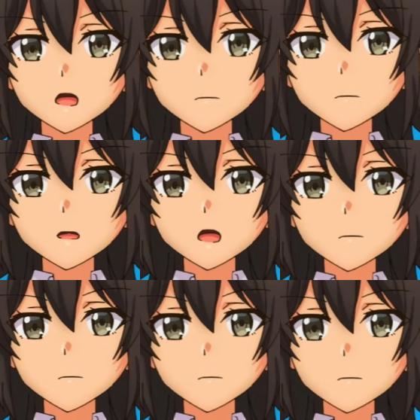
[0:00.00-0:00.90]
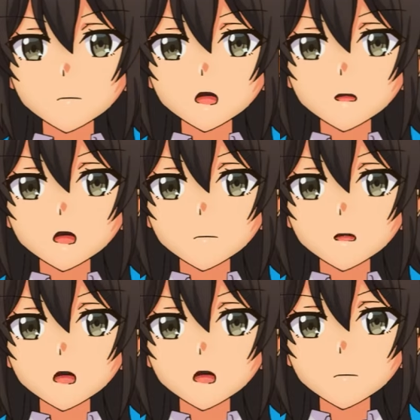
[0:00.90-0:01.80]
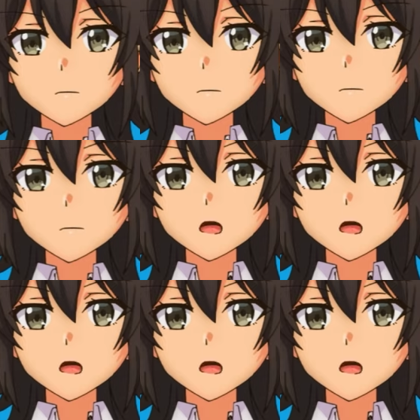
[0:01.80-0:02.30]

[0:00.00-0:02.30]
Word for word: she instructs them not to as they are dating, but